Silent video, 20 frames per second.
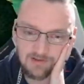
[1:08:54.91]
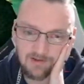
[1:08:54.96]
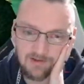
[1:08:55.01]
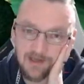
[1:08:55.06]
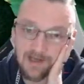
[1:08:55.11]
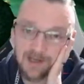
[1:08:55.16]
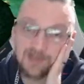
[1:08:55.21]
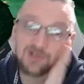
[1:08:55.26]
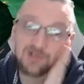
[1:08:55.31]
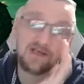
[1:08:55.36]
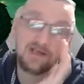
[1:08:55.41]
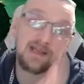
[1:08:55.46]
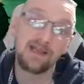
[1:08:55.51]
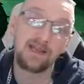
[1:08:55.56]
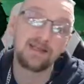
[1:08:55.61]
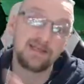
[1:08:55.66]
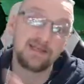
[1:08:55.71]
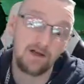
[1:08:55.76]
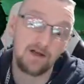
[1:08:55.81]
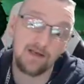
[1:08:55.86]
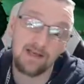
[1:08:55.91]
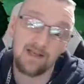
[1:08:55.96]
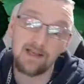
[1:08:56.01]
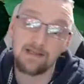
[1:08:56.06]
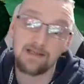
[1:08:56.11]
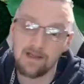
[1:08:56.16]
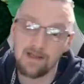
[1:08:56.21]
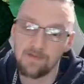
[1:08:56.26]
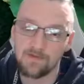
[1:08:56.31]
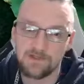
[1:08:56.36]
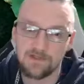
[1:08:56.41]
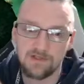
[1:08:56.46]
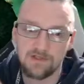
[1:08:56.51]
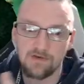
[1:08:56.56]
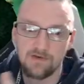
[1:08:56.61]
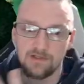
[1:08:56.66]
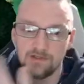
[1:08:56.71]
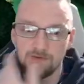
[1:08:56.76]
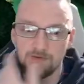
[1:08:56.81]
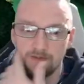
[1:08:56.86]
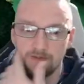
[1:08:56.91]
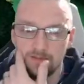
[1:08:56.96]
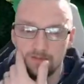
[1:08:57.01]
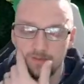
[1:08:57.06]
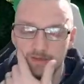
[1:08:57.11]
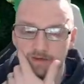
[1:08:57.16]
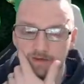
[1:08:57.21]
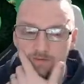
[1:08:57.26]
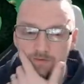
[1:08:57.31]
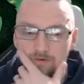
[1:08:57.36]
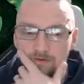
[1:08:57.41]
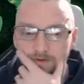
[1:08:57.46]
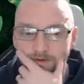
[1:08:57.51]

I need the other side doing as well.